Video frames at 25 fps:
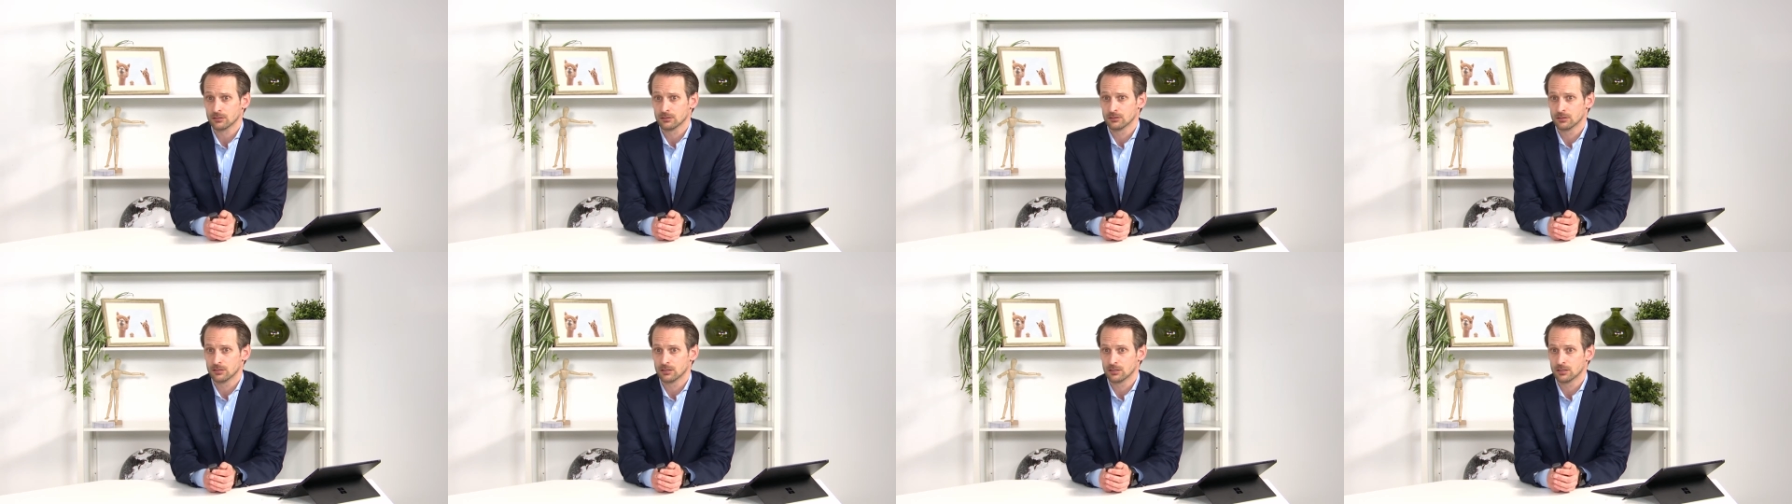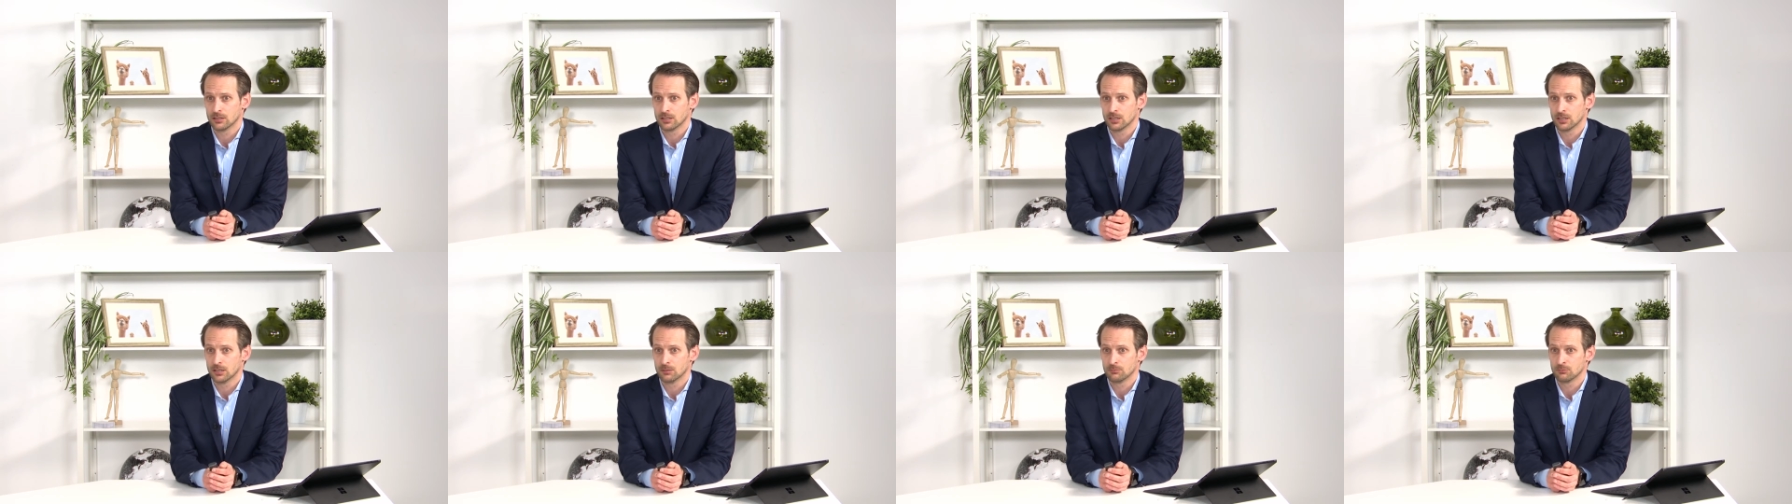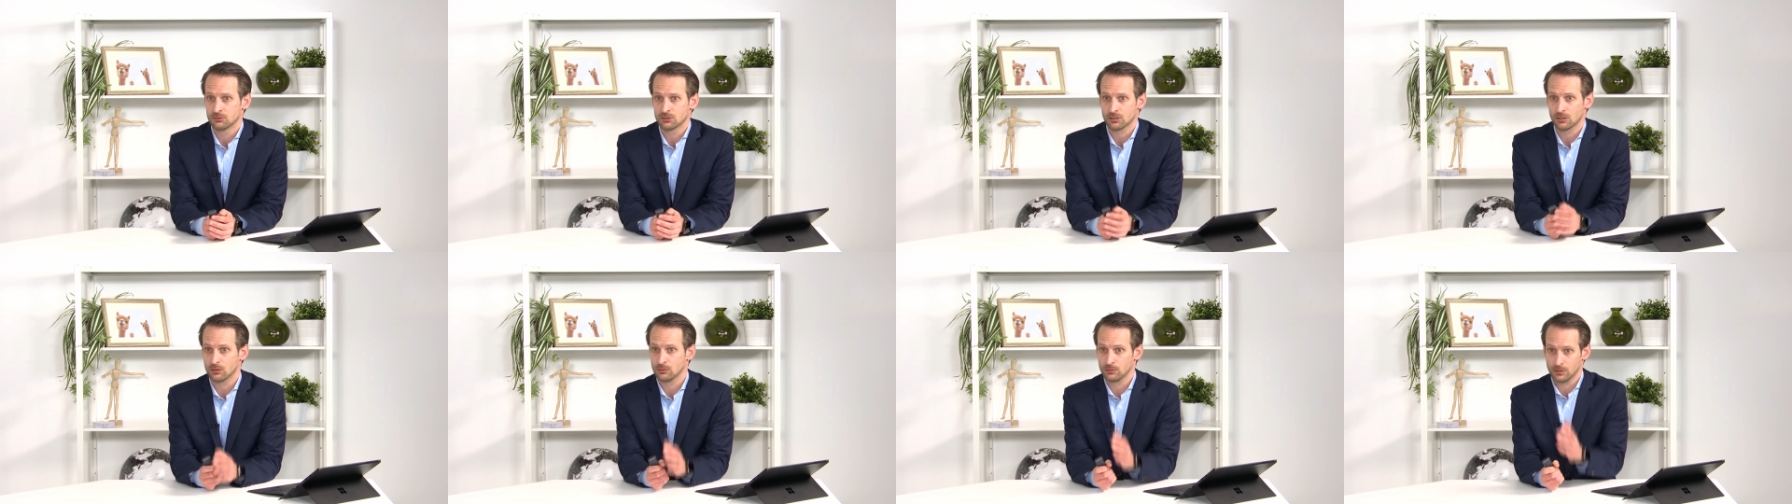
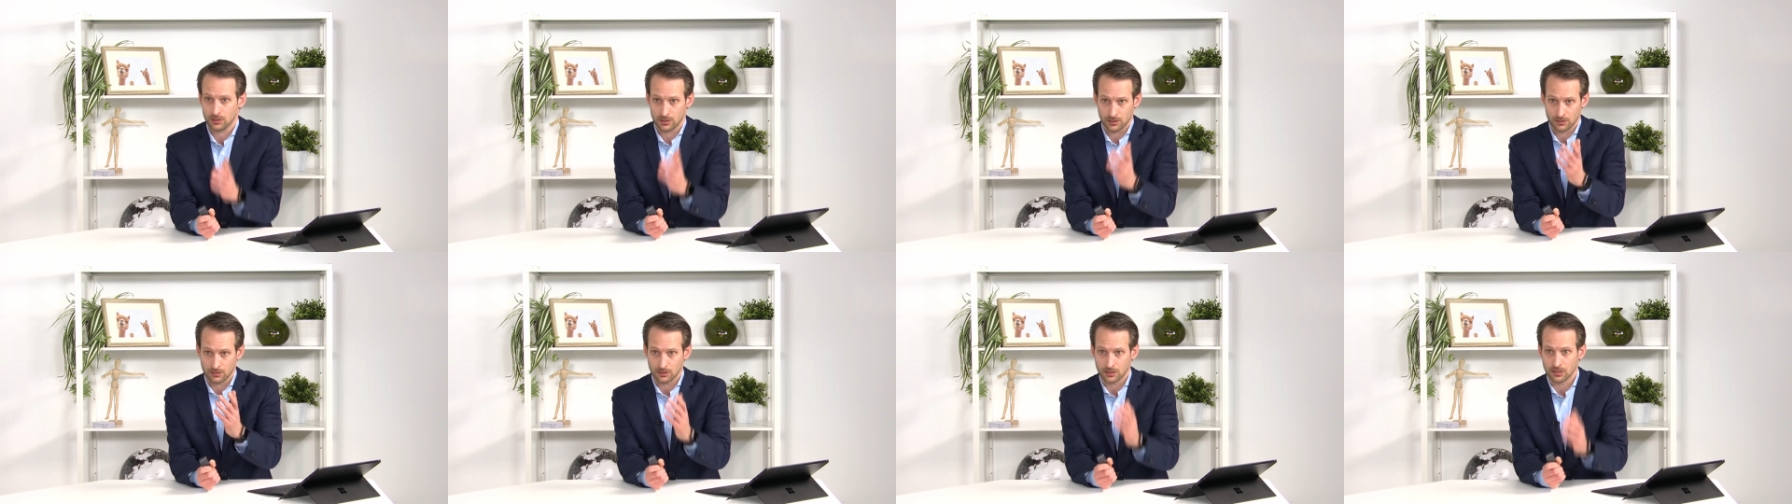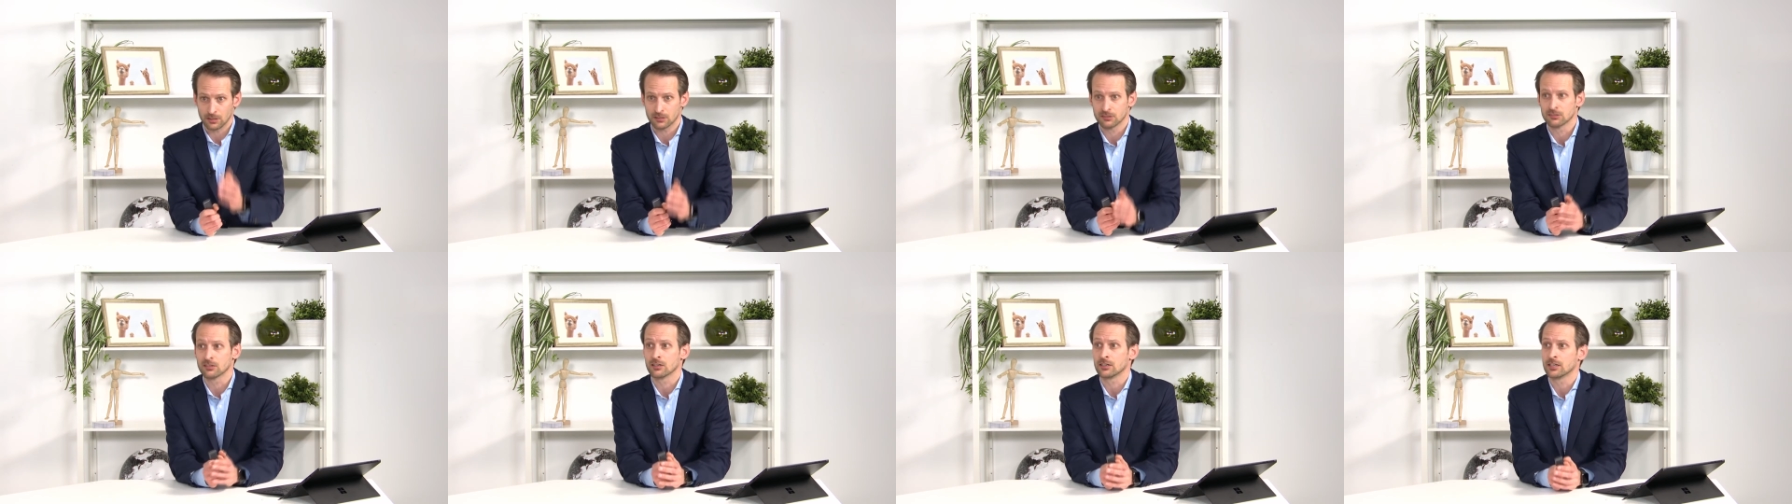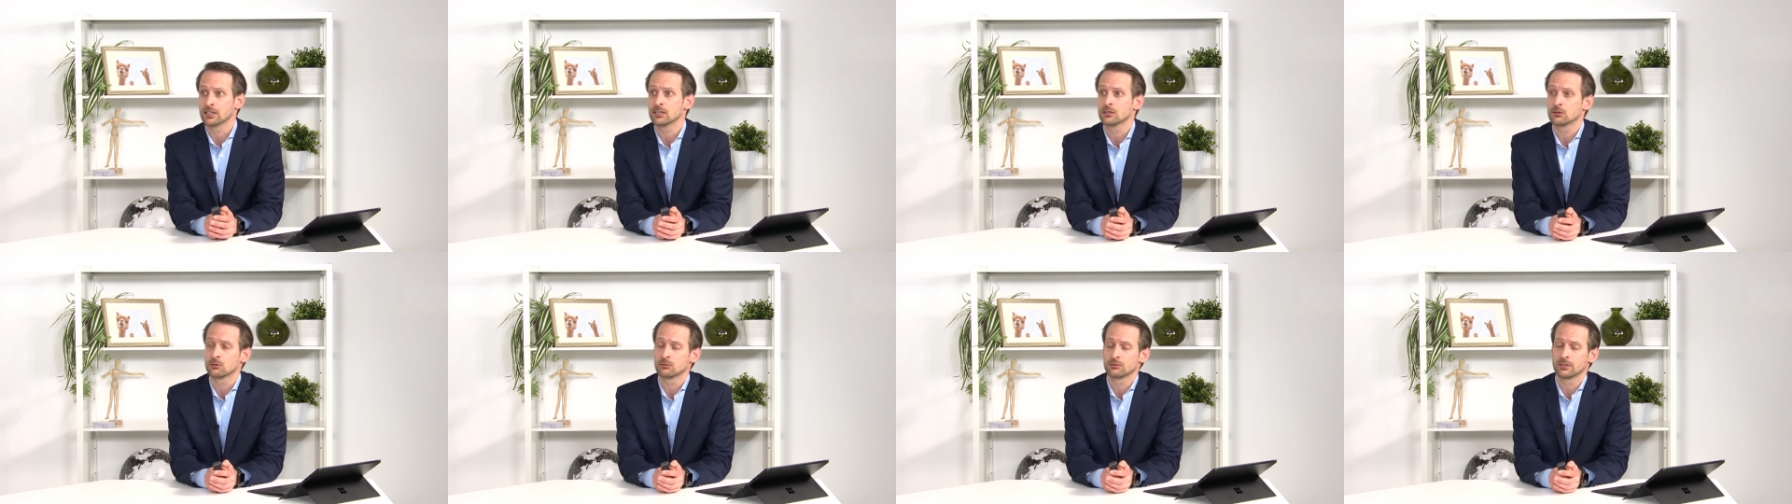Here's a
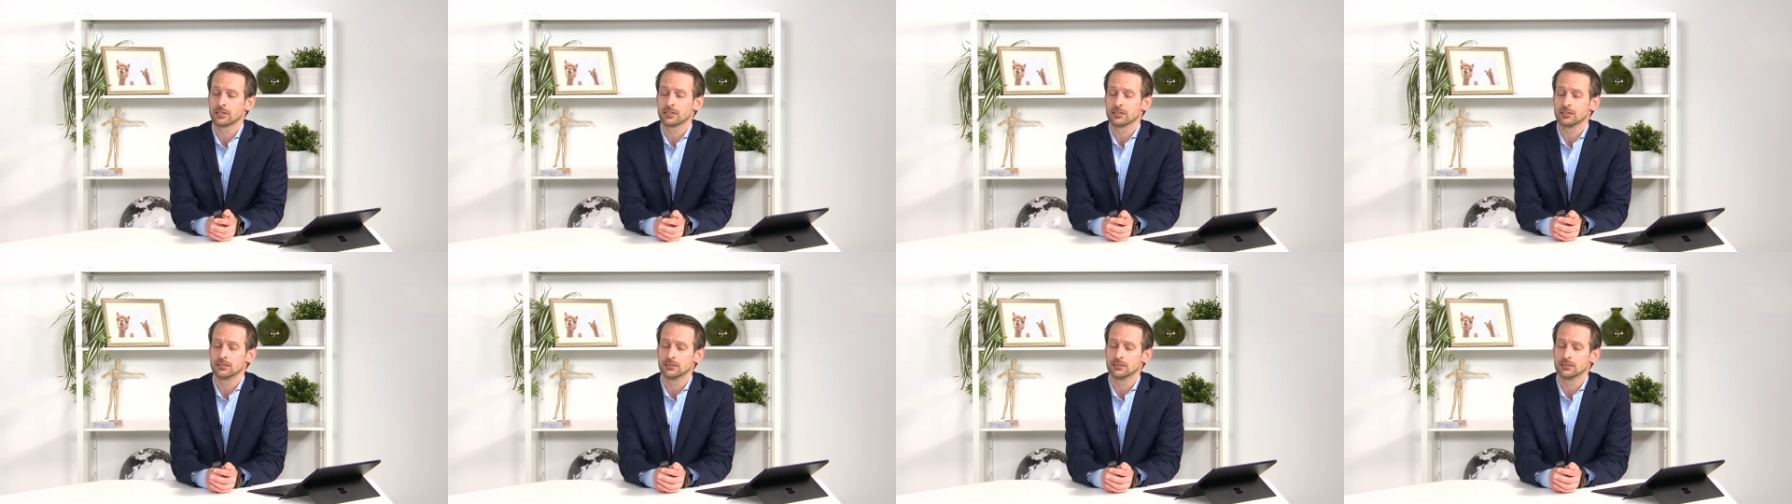link already